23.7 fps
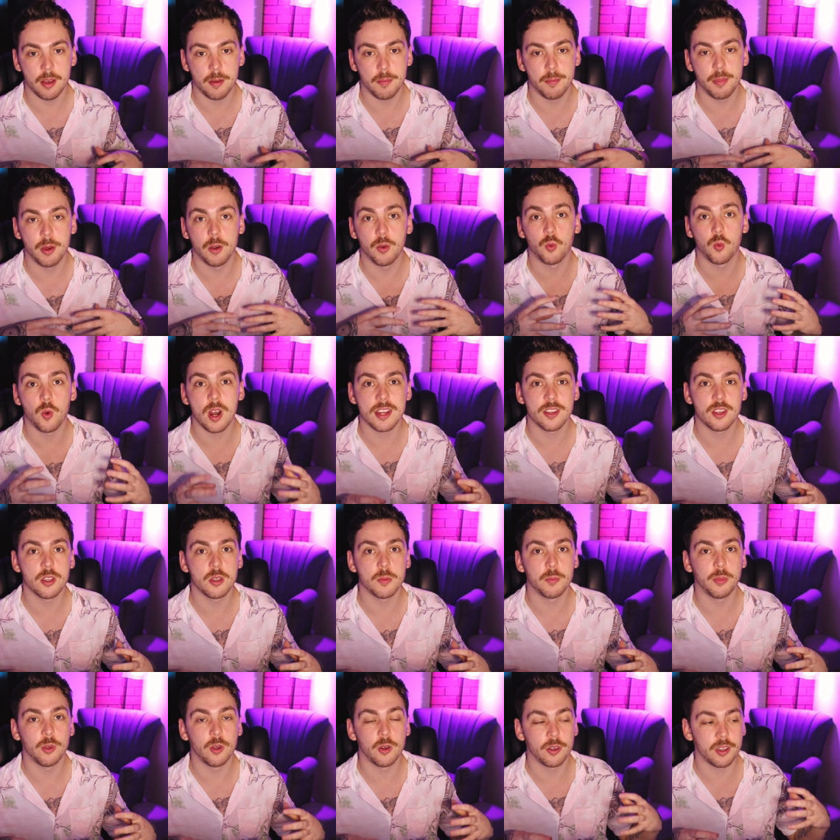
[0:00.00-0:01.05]
but
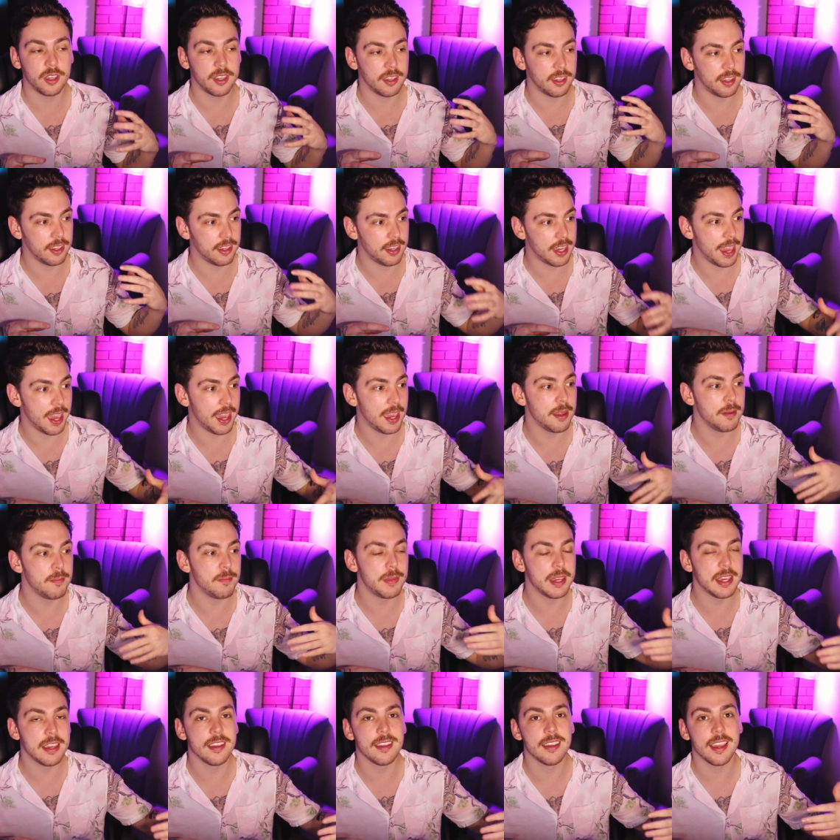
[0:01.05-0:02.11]
writer's block can
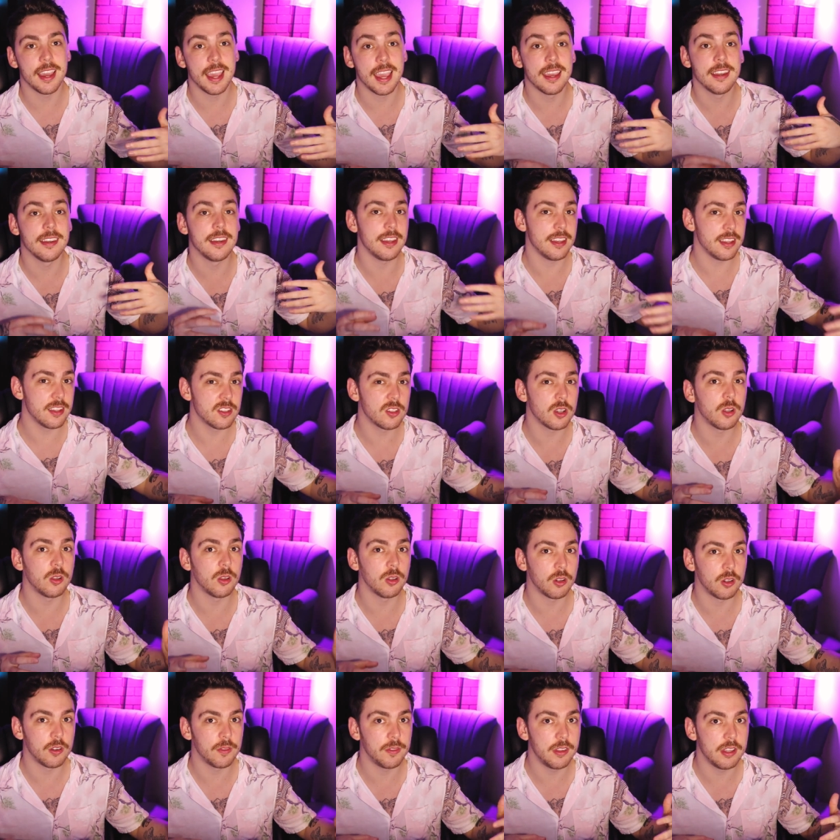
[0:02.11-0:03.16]
be and is a
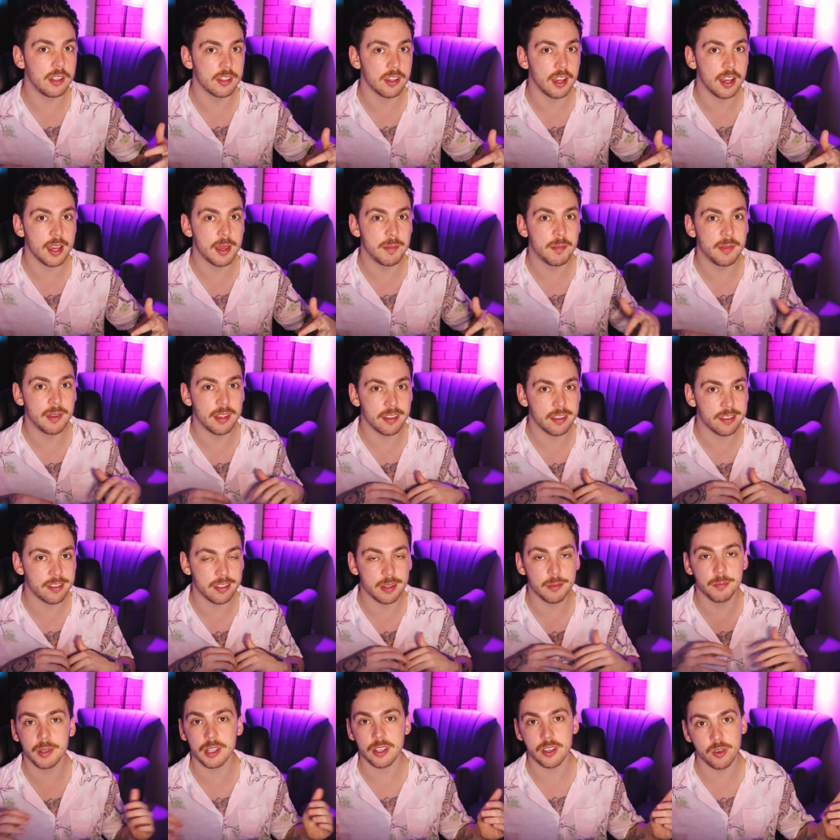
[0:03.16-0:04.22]
lot of the time
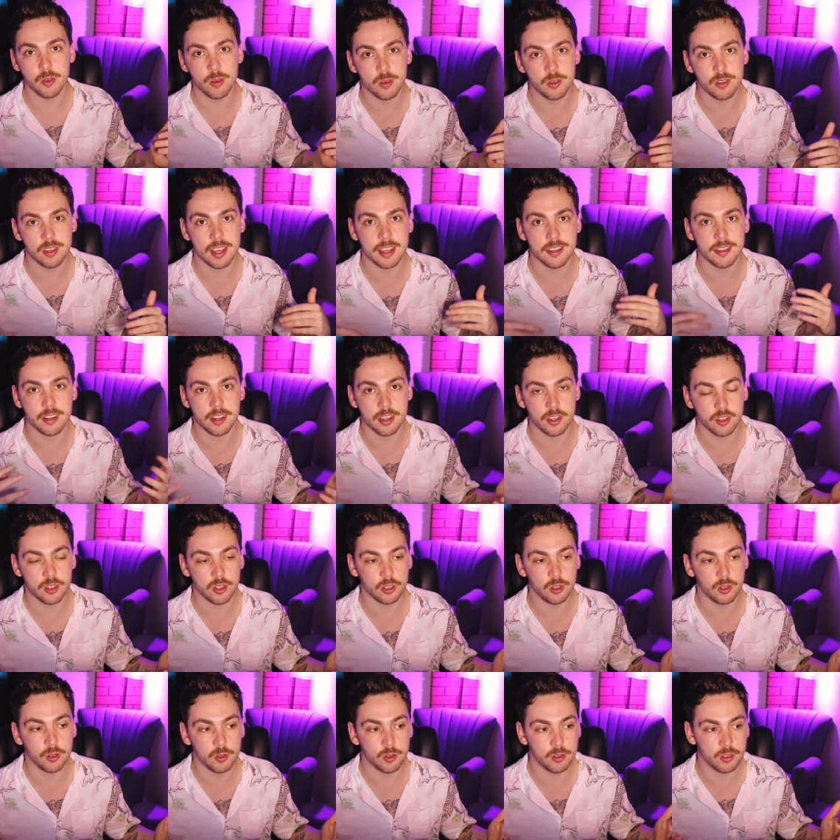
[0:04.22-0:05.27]
simply used as an
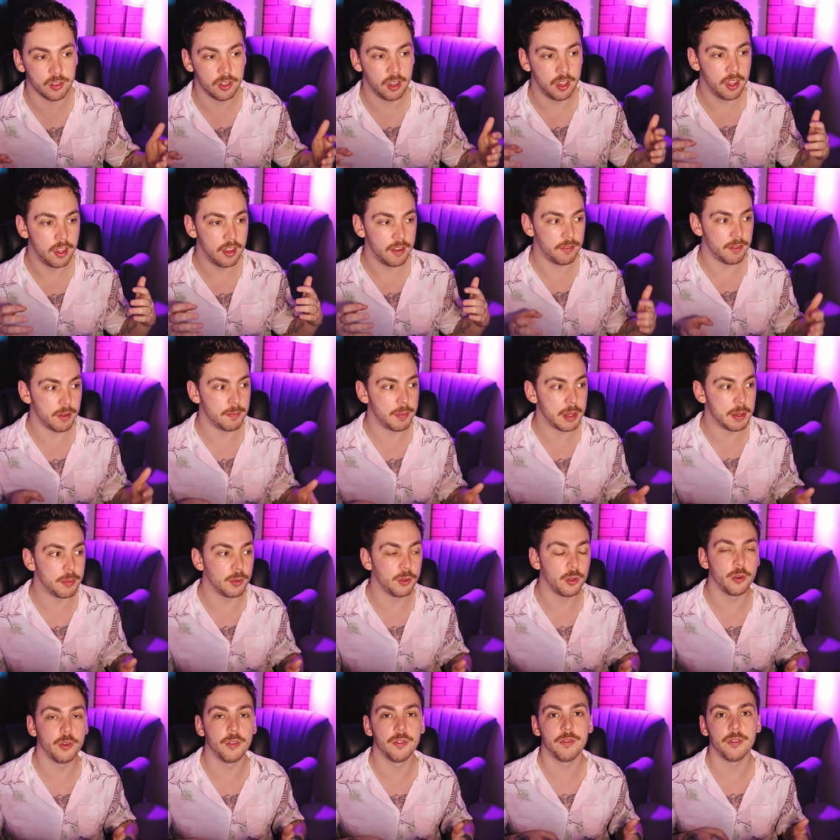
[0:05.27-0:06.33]
excuse for
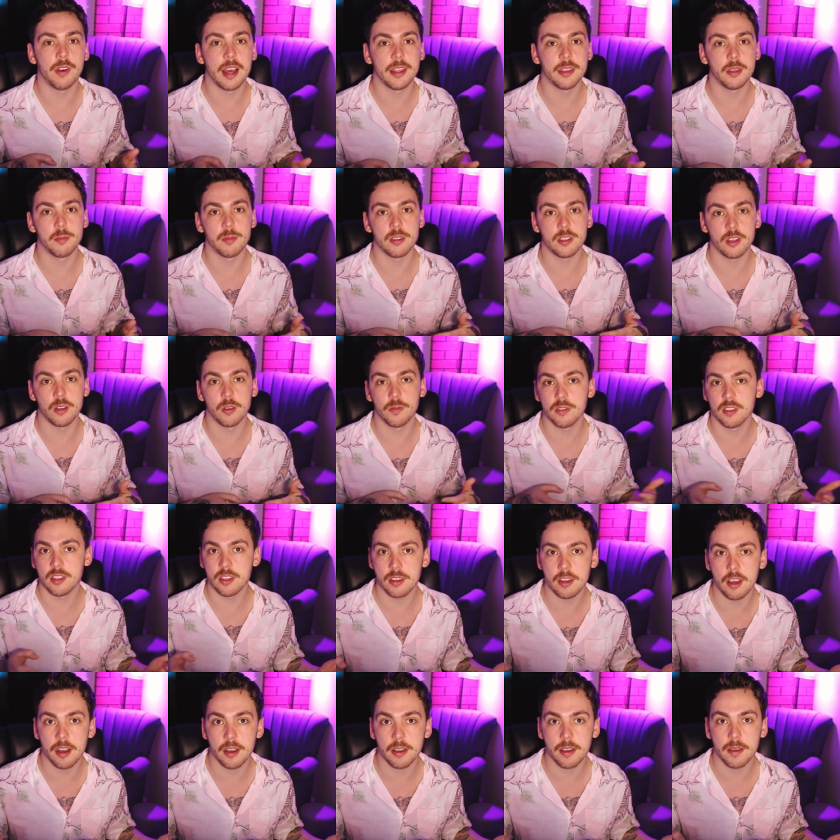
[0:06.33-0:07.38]
people who find themselves
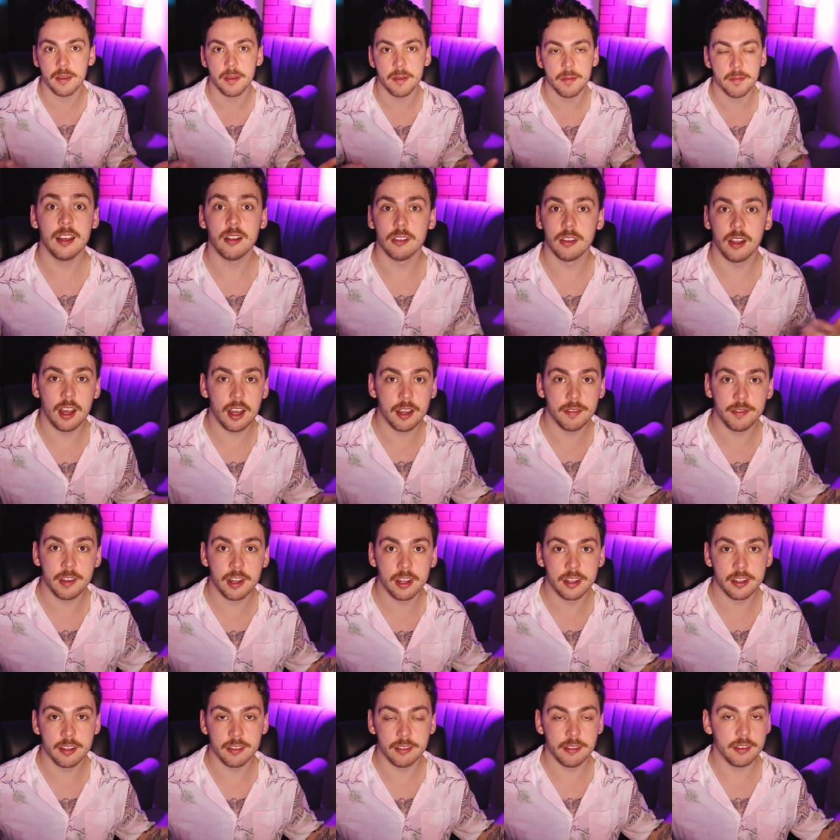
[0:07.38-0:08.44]
stuck. Hell, I've
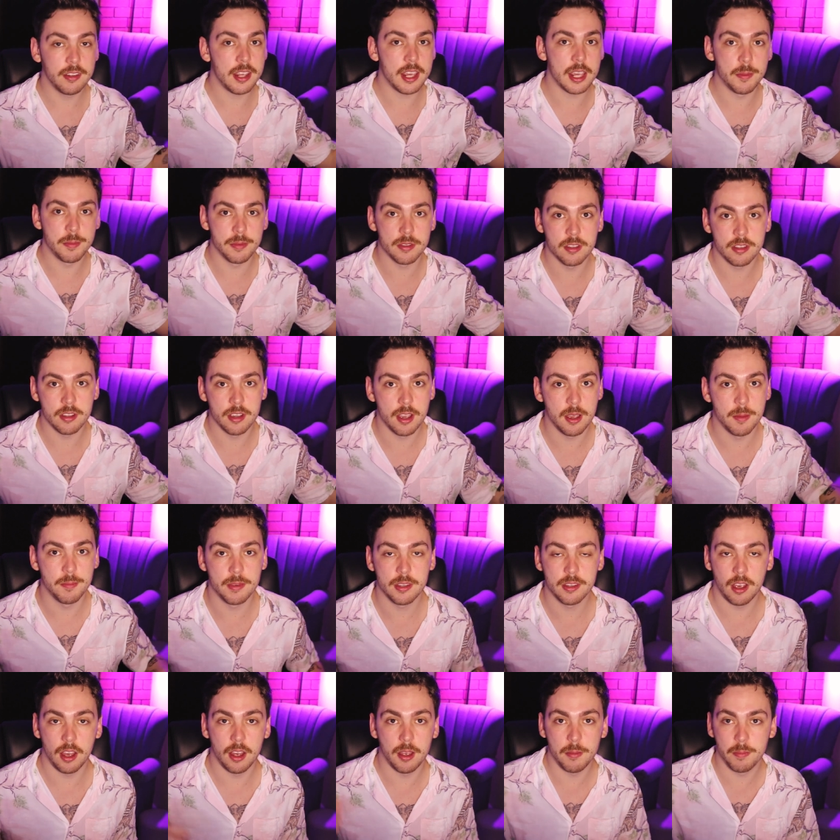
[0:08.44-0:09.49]
done it heaps of
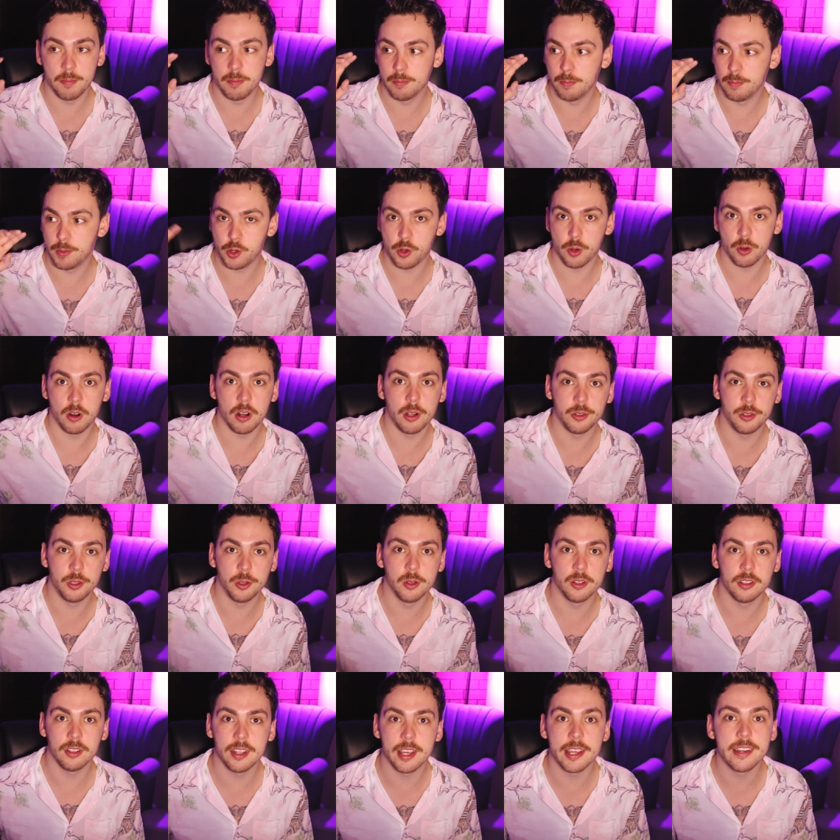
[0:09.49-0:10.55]
times. I'm sure I'll
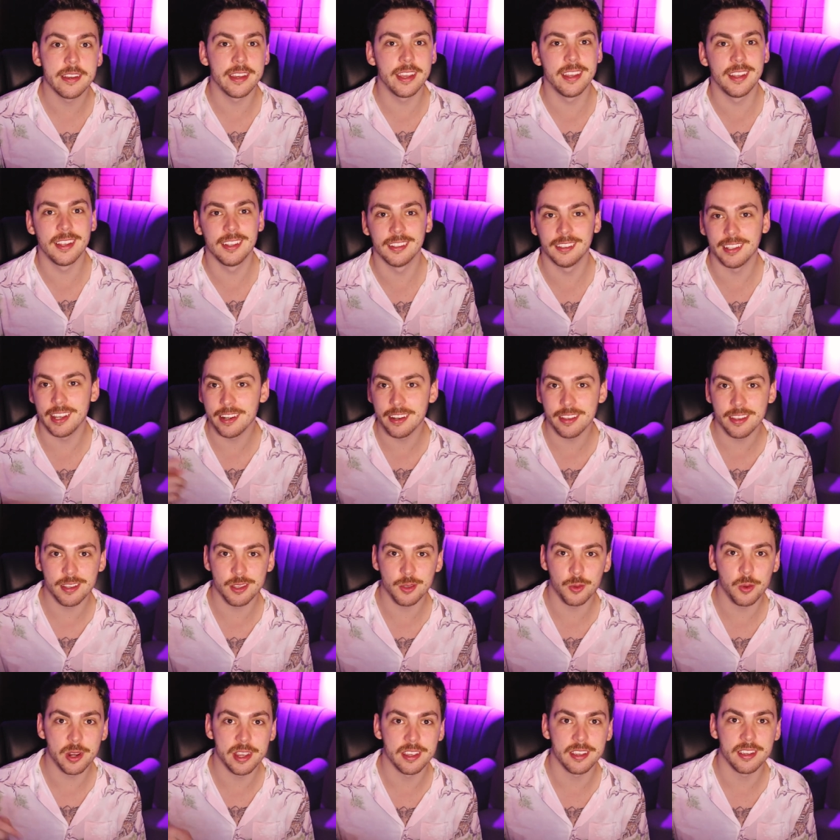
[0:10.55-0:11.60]
do it later
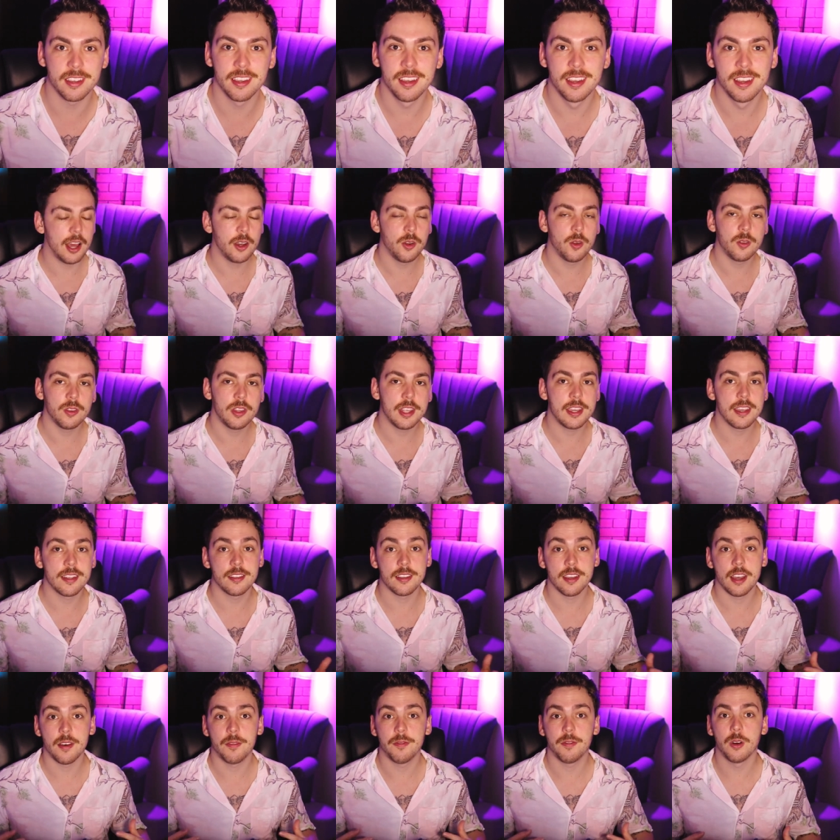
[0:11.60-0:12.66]
this week. I don't think
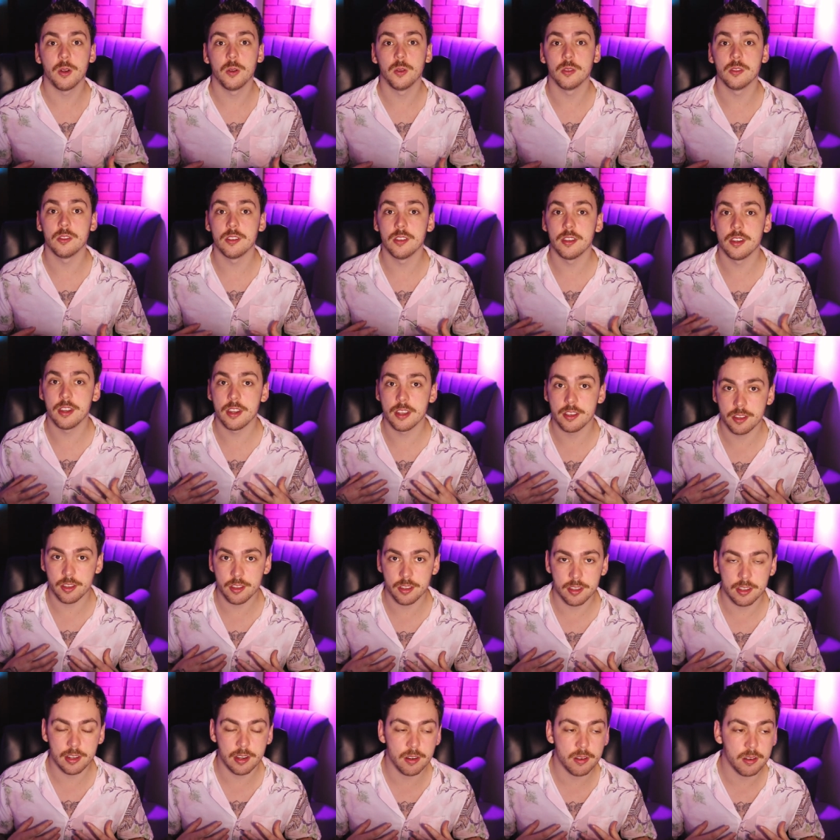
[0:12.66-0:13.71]
it's our fault
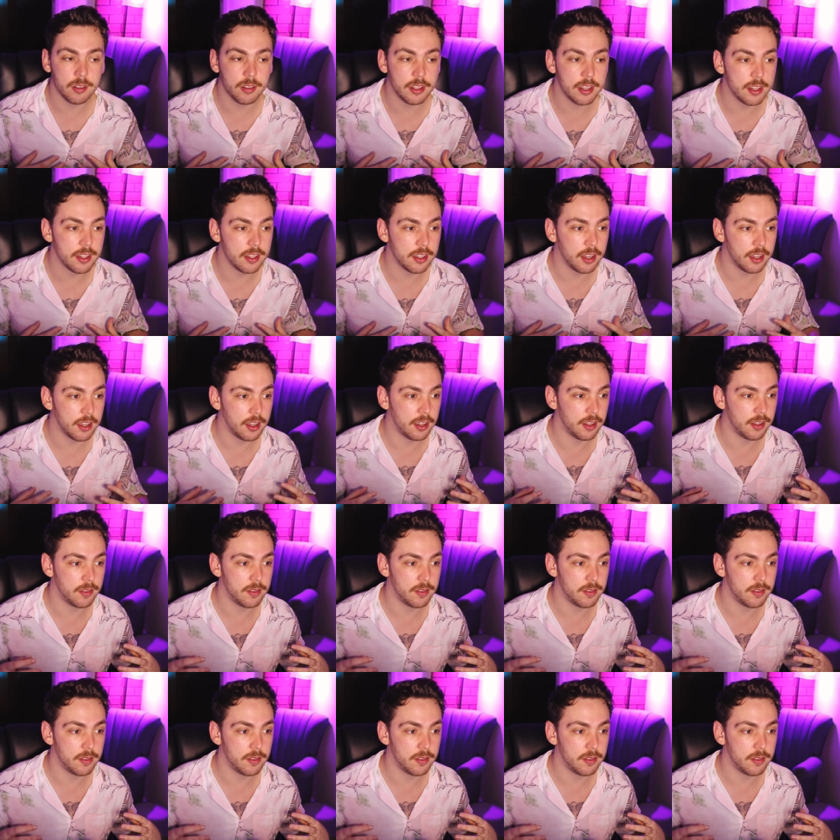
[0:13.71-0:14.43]
necessarily,